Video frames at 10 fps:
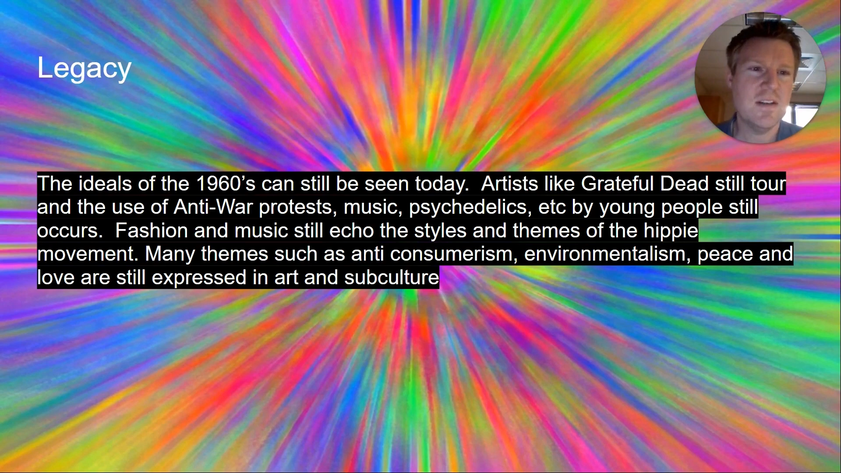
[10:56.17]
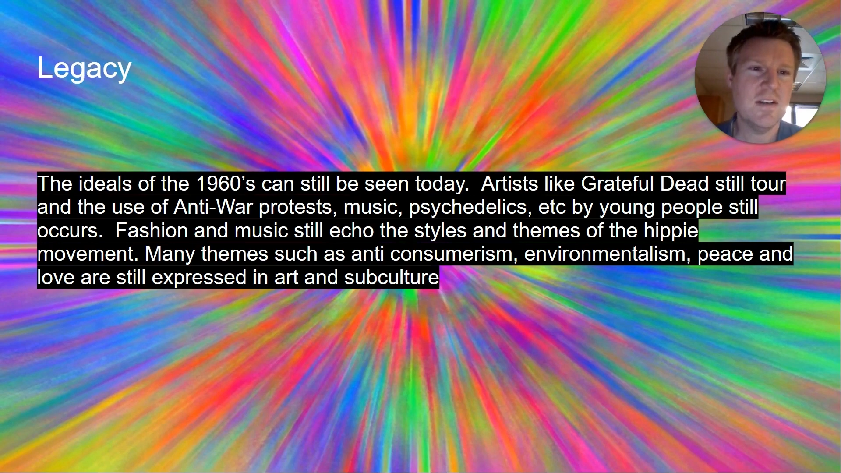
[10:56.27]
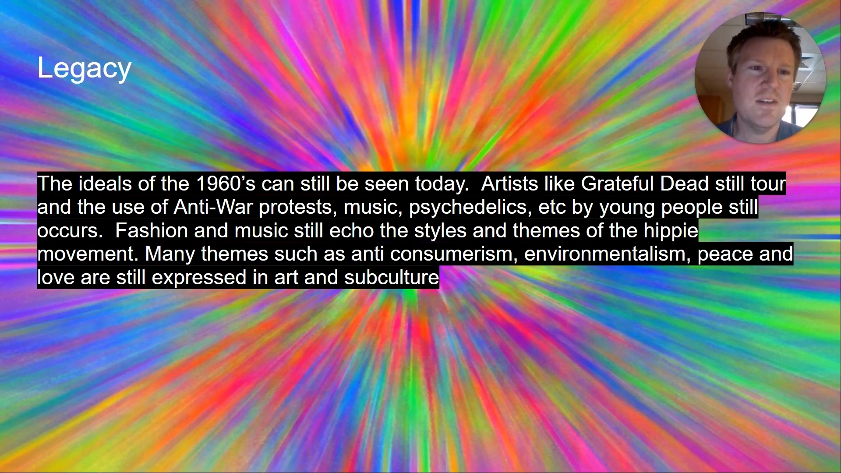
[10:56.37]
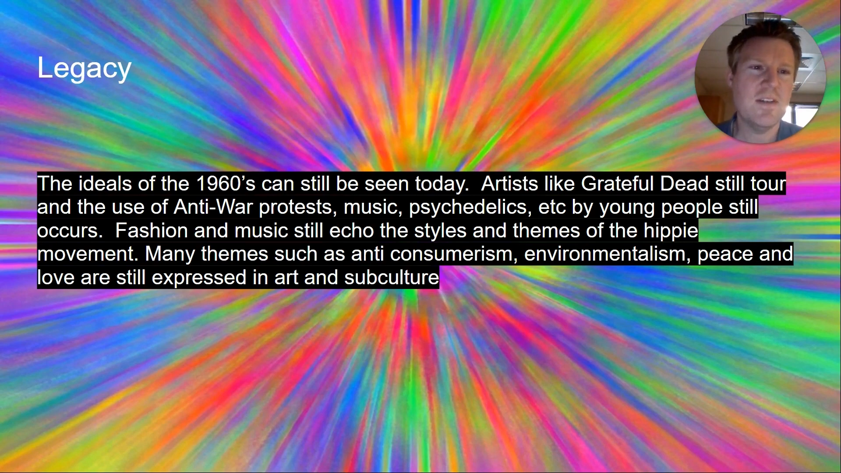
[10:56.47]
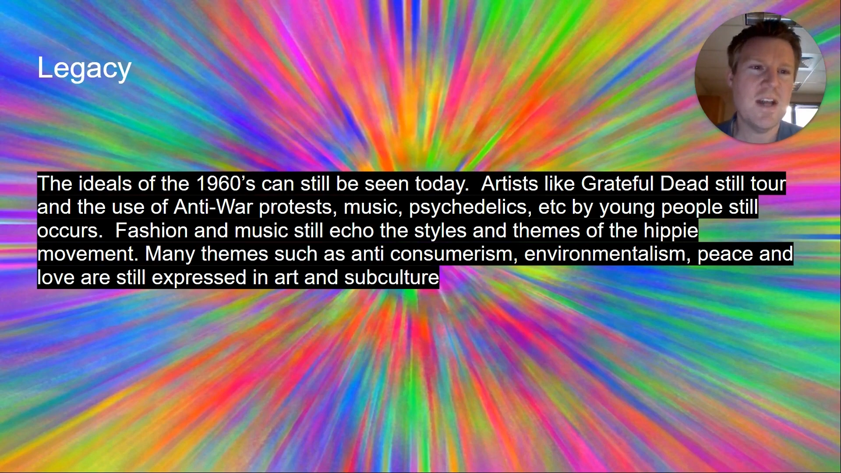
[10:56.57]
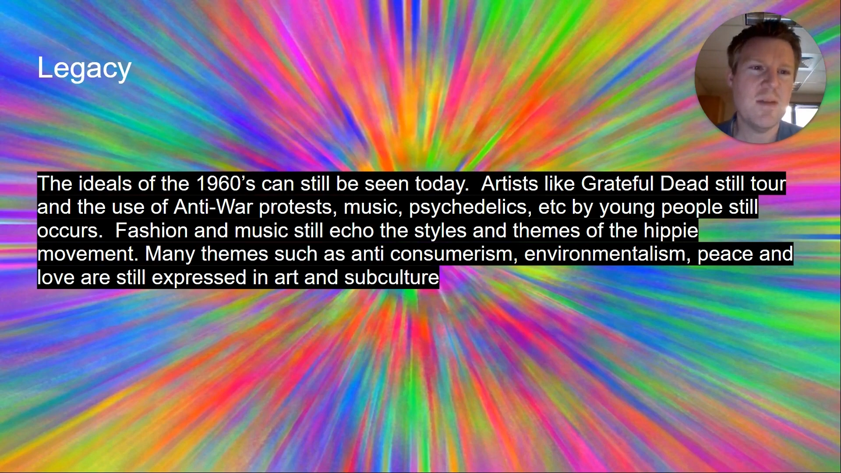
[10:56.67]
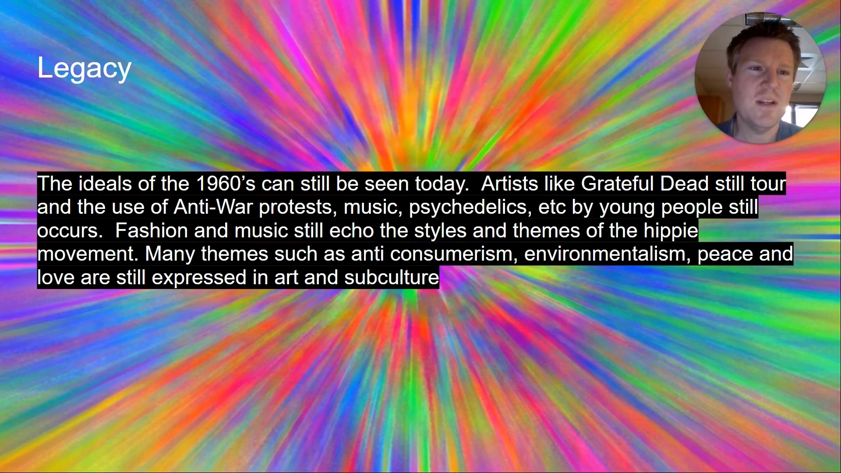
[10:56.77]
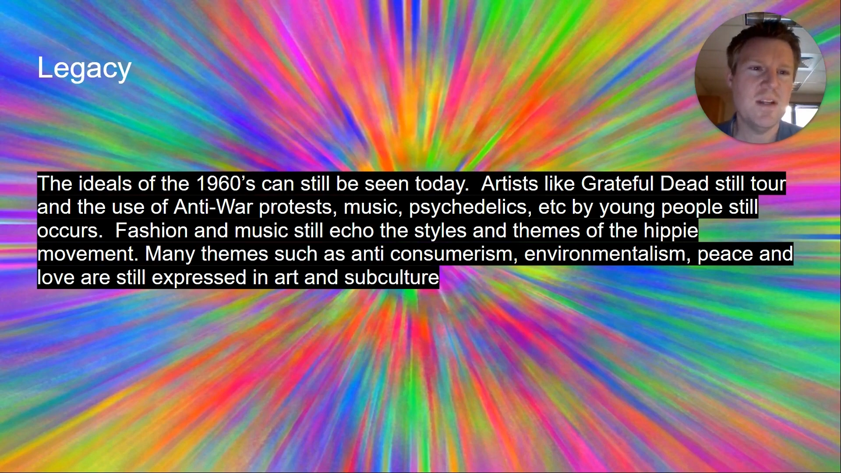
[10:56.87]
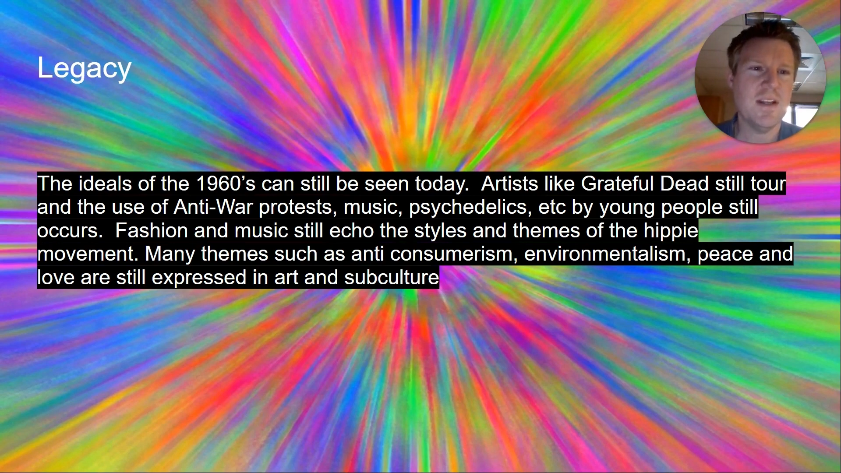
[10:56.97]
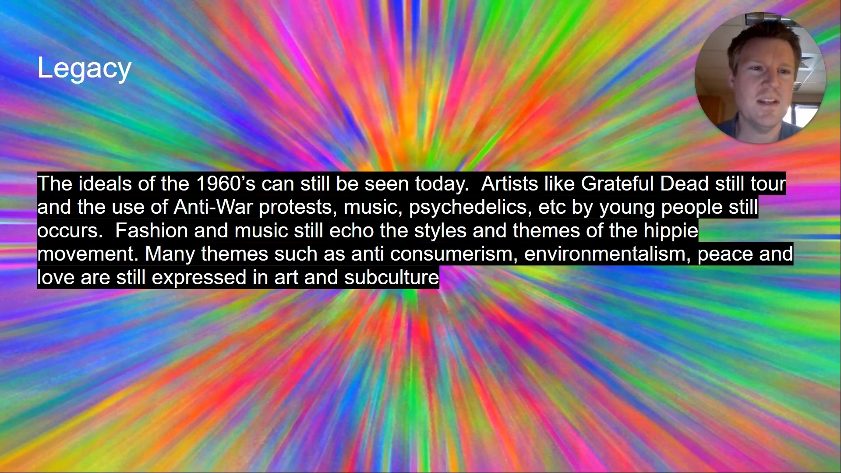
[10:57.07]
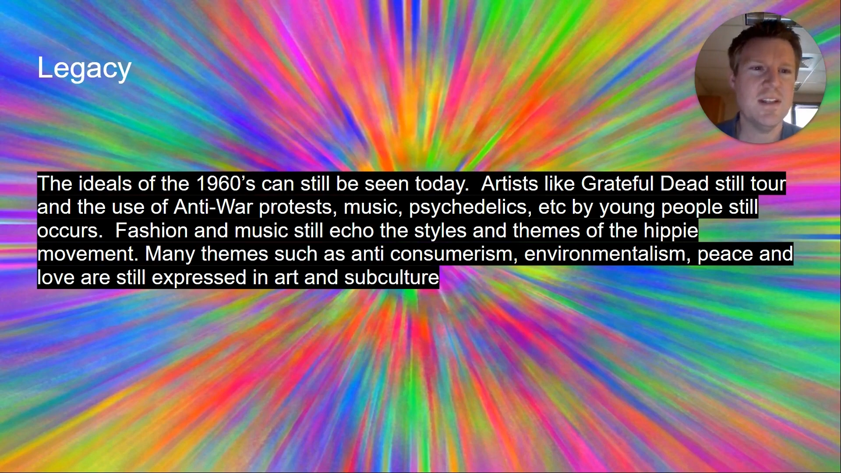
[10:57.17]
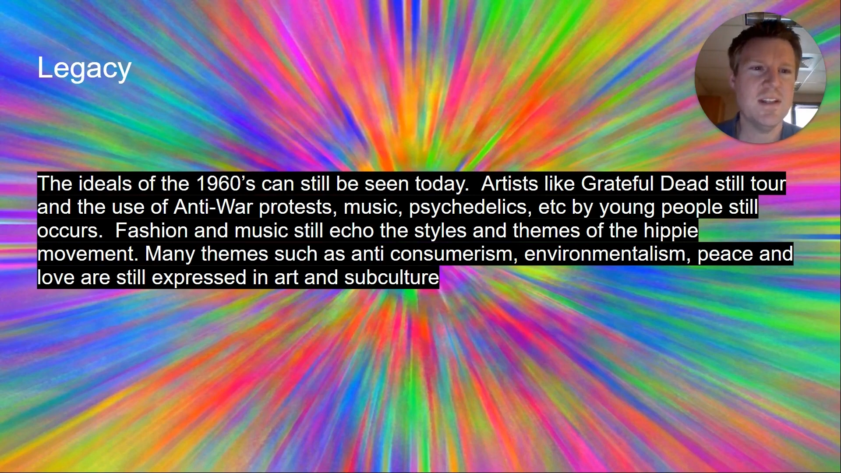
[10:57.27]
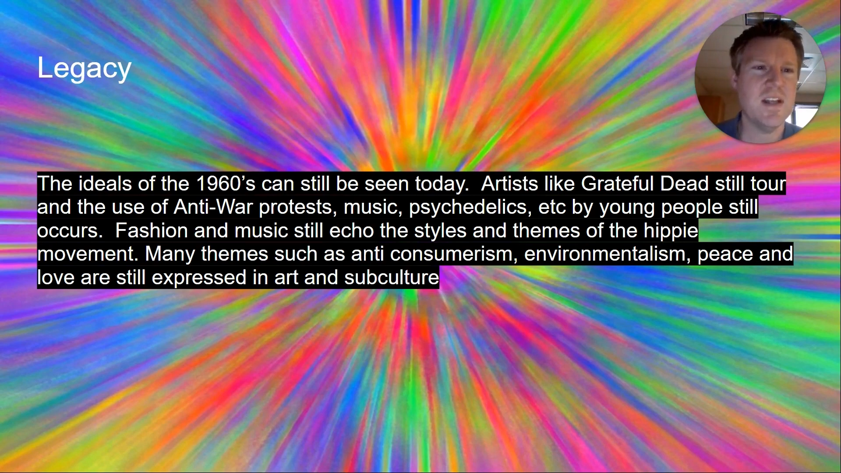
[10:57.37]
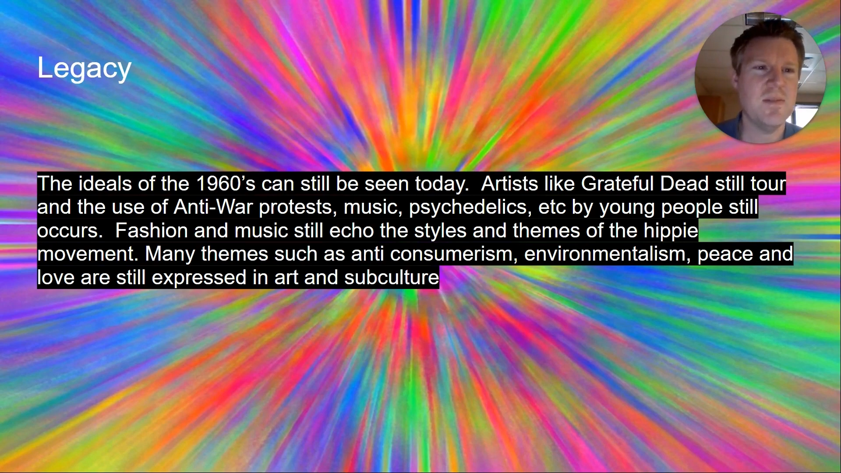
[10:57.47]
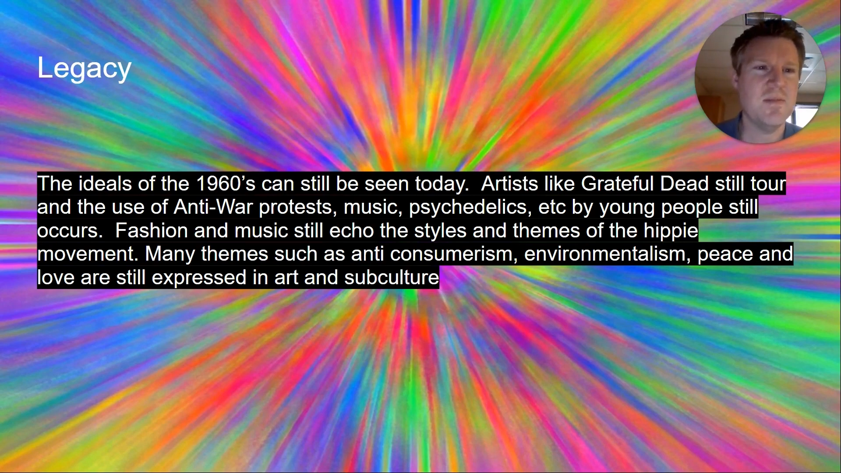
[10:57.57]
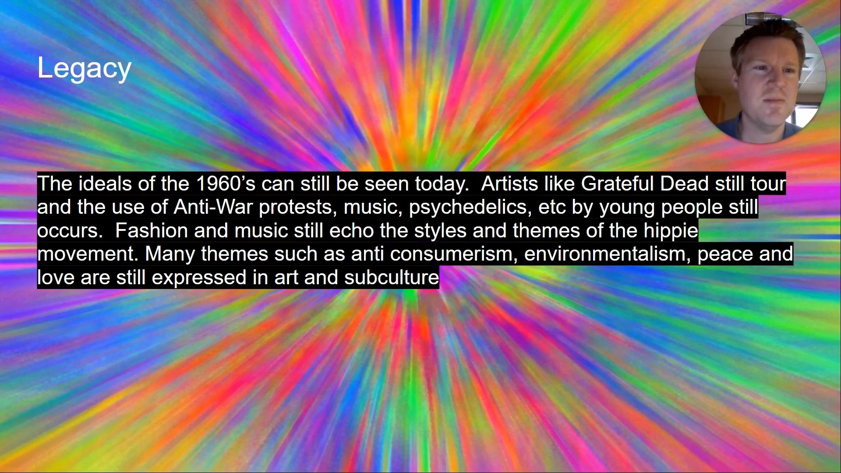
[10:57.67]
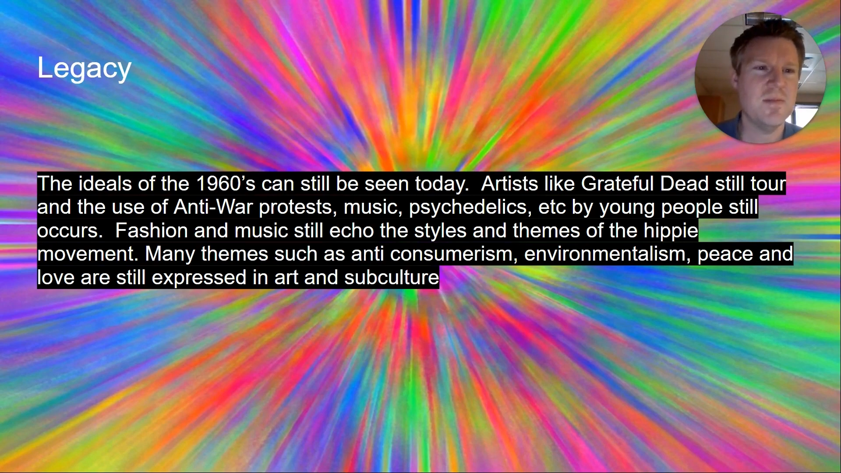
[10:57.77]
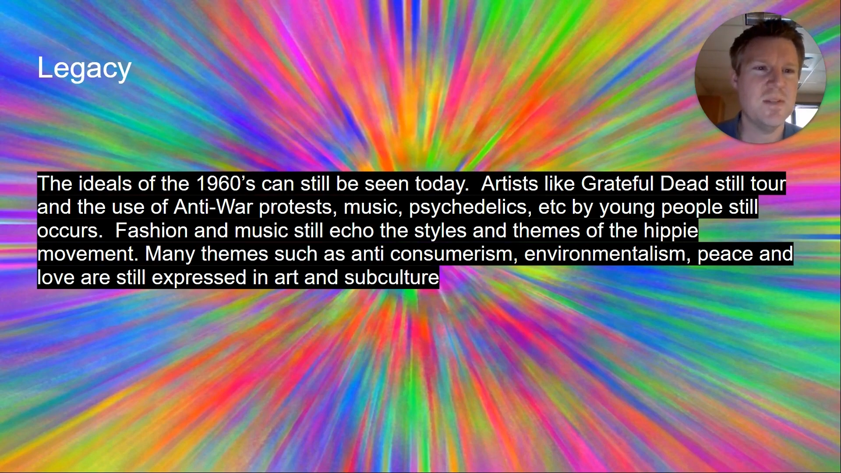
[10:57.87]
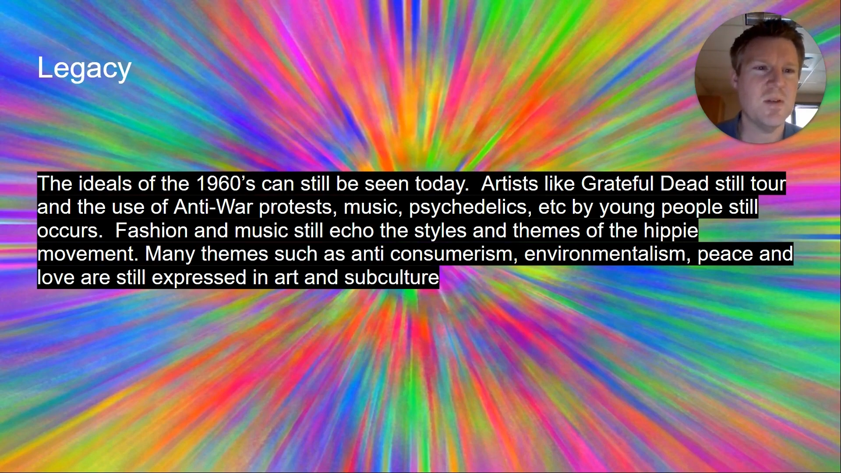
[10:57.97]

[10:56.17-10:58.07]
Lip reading: They're even happening in like the same